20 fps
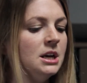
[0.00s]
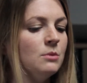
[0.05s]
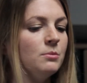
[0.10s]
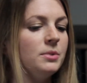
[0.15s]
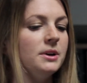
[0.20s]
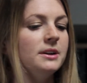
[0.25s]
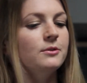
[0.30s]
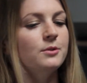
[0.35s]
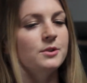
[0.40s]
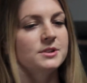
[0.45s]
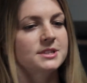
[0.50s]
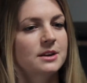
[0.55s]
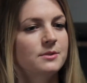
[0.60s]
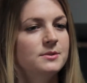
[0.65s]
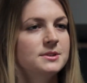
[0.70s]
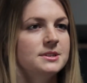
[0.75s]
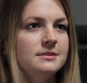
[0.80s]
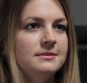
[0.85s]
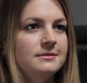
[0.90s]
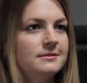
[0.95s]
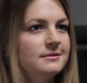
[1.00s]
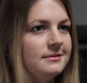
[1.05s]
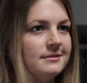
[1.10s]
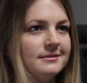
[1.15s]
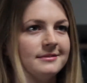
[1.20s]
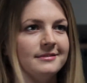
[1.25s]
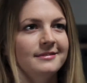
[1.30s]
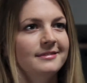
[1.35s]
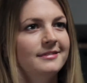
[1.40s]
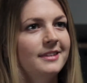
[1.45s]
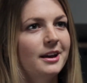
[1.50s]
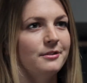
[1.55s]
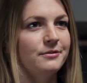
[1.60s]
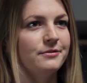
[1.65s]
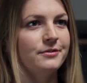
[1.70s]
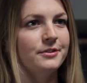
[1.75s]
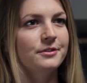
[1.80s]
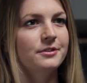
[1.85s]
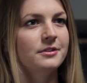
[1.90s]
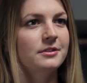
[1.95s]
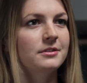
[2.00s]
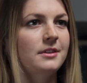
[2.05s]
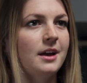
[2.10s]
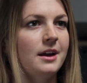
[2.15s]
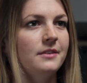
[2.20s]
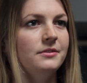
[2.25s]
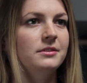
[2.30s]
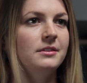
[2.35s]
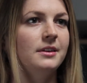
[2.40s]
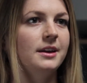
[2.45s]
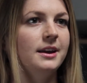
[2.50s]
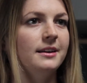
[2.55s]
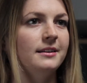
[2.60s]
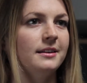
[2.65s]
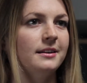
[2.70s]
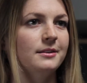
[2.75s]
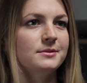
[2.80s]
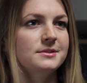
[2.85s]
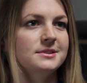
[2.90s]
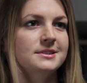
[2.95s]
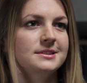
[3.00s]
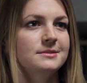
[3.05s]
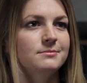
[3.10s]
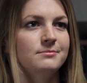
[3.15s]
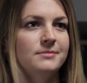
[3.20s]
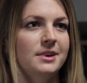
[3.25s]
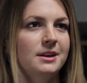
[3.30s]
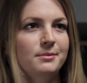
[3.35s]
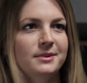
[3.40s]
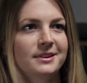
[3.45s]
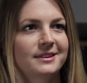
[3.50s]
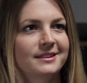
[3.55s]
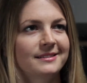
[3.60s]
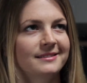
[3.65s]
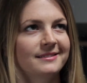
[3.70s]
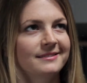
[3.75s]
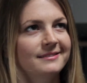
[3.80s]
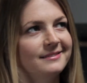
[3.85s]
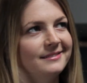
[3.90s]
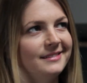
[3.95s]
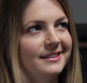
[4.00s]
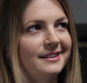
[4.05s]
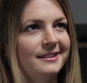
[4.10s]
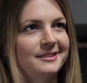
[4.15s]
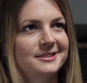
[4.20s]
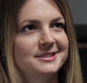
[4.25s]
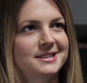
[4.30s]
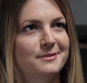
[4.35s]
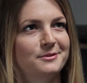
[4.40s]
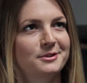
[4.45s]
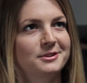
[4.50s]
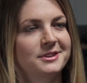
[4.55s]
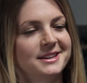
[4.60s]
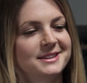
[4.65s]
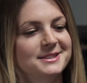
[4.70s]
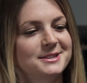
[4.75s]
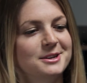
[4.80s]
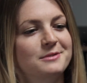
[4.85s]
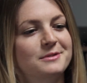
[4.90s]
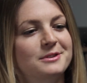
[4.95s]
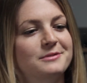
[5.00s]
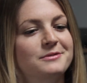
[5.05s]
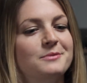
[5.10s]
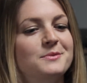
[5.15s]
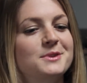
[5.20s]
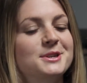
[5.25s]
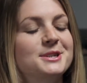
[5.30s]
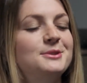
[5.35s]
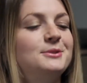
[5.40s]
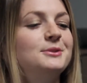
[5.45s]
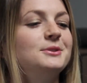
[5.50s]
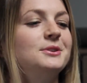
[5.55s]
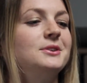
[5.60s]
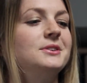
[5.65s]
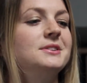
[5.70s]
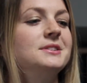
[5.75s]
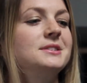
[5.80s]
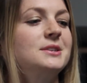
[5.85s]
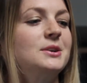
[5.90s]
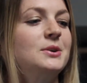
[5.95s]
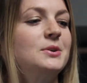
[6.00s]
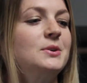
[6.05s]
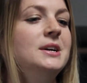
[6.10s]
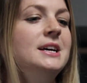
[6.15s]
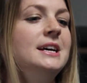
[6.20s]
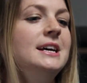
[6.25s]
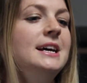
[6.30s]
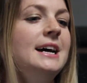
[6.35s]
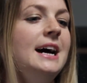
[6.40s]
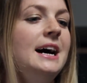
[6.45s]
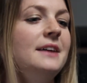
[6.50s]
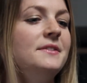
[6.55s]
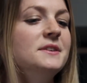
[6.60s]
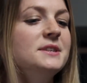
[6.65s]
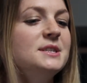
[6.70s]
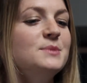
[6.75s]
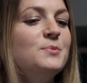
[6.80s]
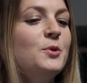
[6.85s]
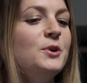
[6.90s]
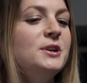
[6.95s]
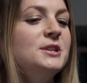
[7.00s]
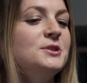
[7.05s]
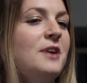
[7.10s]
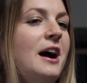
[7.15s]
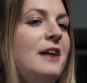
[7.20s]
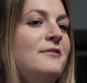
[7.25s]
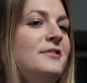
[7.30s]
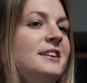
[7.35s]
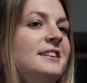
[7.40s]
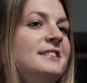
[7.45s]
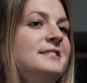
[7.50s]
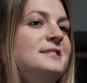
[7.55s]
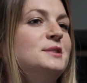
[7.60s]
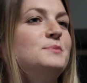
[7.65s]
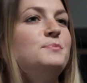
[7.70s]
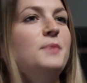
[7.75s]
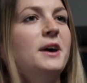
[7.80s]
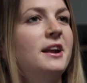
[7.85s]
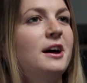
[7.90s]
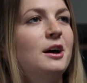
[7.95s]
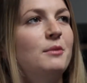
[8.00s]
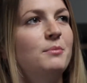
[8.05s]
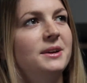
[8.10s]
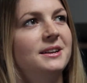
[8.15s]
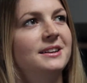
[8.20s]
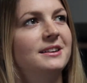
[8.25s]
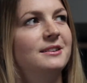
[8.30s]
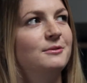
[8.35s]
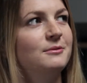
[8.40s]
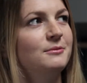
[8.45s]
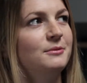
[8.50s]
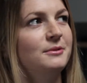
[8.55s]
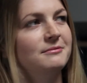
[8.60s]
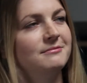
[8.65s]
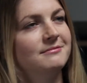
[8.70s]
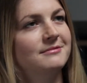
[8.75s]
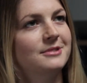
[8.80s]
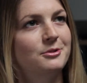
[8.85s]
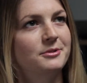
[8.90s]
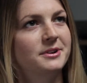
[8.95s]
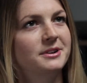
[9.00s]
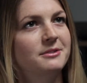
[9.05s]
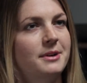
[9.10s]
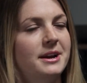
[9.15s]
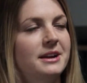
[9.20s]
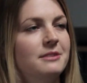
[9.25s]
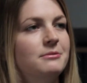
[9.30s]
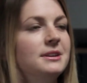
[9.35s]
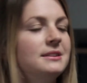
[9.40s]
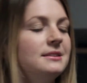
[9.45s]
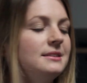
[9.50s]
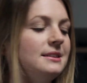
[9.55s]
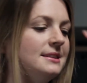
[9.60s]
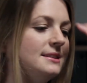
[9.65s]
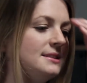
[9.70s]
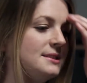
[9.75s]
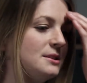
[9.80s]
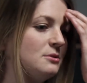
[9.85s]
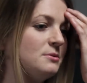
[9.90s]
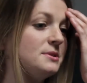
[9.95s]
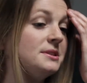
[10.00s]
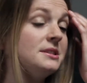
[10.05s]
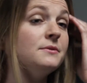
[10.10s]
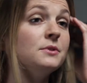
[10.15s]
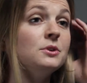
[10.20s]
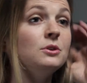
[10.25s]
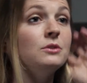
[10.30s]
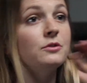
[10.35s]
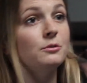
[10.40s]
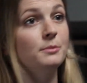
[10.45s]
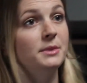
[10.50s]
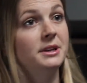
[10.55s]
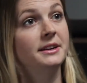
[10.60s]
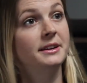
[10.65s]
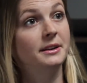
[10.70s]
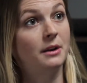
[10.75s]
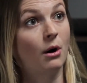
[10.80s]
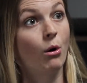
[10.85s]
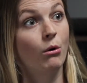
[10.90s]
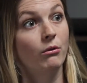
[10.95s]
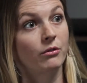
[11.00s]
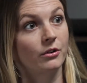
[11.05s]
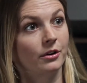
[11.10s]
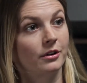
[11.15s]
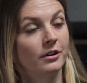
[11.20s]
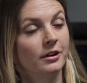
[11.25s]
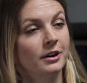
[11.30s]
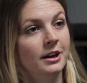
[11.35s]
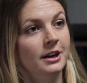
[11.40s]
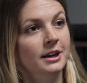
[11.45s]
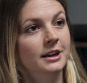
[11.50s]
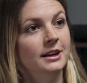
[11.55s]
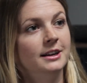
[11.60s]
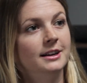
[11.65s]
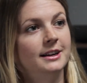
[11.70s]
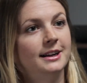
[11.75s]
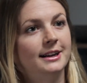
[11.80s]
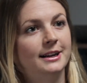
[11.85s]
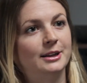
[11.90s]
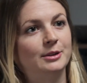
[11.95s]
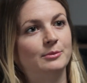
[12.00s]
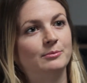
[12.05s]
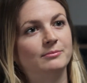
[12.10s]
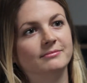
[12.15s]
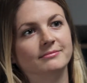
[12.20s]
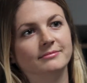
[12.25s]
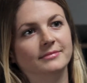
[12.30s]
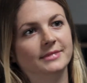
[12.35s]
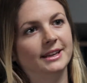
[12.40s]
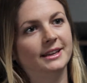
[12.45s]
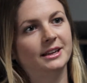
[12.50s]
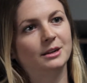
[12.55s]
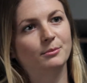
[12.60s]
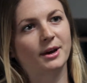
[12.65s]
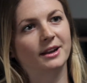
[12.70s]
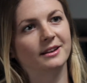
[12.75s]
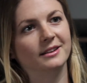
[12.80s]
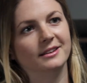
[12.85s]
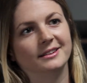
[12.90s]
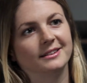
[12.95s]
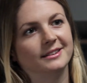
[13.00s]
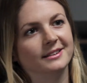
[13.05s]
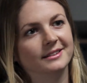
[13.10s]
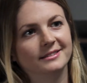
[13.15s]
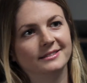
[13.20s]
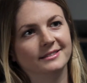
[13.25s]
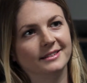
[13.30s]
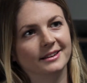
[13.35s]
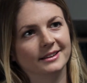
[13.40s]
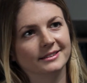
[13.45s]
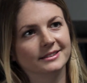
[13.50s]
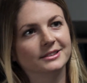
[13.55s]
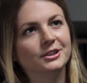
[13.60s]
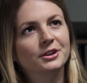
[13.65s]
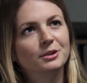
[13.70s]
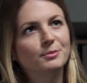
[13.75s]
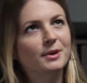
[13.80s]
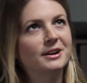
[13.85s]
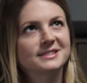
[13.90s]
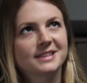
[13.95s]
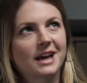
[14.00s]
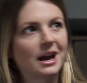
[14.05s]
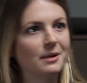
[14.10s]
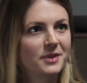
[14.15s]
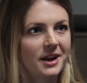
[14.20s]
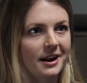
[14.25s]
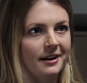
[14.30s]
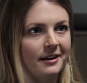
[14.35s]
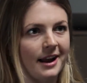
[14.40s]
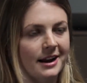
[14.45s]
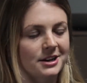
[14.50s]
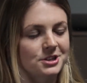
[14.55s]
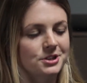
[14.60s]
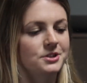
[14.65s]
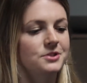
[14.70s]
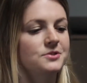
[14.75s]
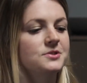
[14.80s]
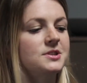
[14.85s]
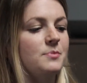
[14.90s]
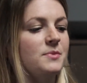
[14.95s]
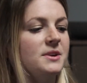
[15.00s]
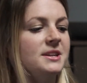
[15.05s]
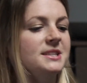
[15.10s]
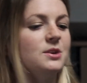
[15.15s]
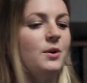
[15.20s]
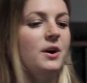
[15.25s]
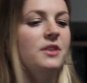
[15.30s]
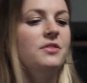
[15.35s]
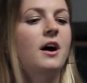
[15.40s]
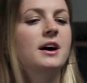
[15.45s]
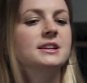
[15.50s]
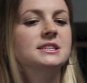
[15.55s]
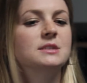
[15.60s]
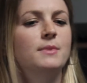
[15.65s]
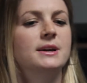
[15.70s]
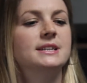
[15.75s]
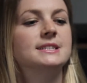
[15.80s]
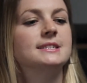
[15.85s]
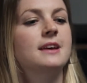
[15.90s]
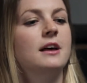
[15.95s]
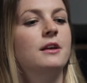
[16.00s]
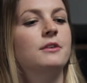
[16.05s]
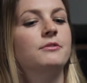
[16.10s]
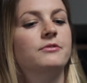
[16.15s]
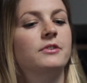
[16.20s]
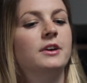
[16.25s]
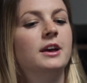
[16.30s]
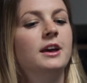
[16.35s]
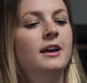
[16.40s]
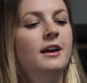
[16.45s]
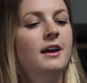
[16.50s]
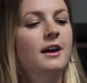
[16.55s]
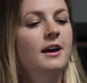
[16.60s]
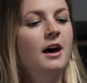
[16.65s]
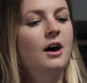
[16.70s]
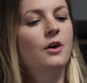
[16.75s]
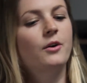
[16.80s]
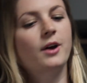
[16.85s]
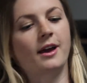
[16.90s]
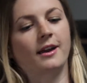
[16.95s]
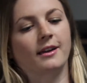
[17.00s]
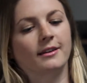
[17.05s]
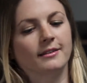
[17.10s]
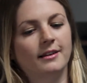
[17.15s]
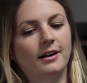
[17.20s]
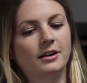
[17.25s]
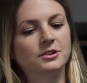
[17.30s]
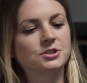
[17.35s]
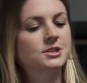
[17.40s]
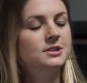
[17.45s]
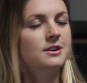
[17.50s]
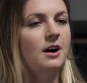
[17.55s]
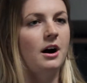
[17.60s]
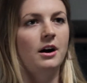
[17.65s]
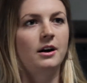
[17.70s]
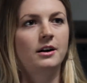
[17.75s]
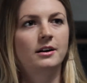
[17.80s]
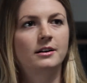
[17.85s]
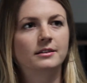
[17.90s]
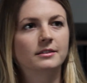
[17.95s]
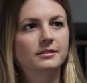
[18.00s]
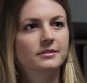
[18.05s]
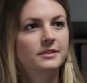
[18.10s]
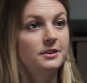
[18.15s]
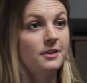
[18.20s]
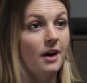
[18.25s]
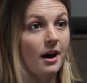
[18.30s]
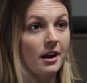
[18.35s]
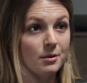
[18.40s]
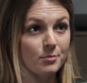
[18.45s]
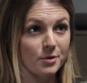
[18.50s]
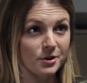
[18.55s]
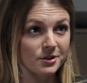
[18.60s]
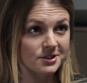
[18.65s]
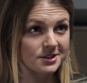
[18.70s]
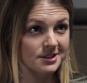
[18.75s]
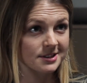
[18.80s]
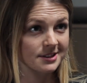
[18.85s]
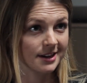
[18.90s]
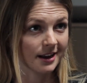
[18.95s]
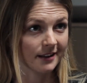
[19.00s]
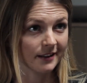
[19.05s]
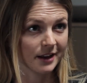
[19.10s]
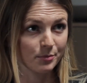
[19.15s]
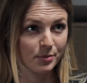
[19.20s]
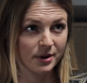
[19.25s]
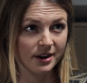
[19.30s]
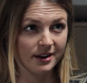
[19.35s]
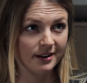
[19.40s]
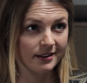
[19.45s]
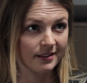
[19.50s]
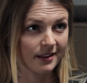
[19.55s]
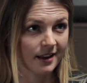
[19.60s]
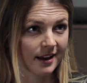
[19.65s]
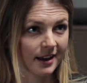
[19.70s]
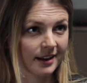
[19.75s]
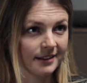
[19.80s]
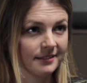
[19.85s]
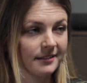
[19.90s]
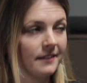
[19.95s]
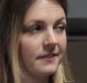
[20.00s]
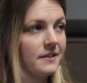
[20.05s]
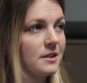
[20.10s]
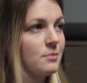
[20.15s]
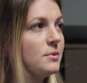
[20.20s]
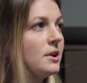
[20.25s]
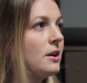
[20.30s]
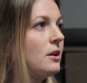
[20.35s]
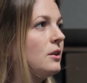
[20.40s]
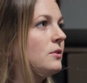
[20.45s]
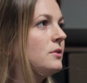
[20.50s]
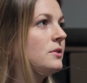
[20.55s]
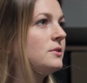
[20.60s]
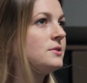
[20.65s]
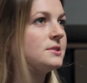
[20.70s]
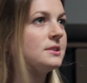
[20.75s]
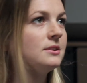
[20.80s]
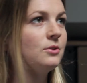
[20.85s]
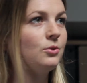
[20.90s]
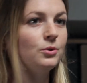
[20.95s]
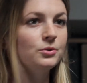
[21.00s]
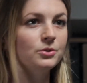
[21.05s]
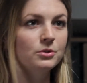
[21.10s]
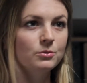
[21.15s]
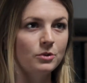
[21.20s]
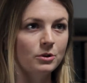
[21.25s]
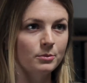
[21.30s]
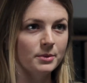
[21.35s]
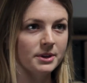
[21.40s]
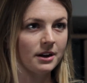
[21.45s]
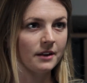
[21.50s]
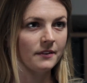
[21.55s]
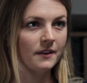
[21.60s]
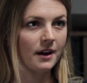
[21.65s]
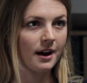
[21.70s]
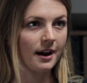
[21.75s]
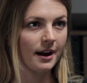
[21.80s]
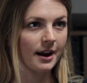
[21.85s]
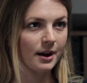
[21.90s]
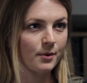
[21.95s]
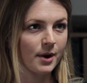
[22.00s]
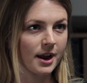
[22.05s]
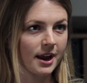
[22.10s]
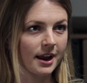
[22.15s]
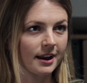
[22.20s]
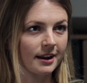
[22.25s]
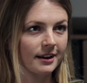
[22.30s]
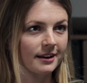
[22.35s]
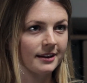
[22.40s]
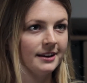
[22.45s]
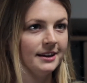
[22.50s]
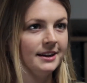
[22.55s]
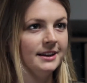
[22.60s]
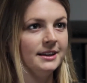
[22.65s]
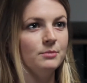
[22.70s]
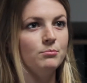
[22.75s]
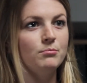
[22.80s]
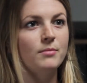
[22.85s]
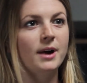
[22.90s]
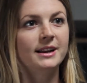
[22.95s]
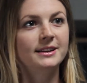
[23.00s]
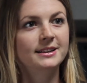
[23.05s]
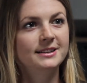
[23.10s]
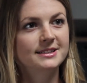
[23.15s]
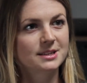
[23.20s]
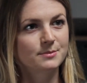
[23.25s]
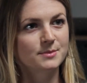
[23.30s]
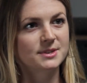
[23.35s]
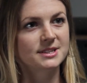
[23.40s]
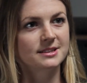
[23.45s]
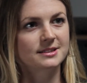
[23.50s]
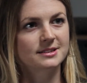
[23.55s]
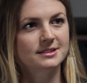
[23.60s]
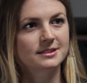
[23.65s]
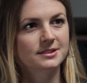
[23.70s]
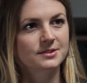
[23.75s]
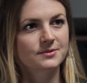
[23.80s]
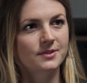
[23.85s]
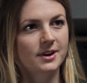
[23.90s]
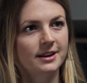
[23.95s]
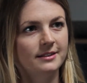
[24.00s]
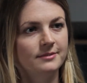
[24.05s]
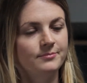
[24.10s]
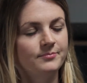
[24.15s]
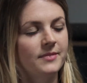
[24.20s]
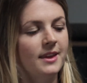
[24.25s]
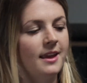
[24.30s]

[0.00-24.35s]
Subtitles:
But of course I was in a further left lane. I was maybe, several lanes over from the shoulder. And so at this point, traffic had sped up and it was going quite quickly. And so it was difficult for me to get over in a good amount of time that I could actually do something. So I thought to myself, okay, I'll just call the non-emergency LAPD line, let them know there's an older woman on the highway, might need some assistance, right?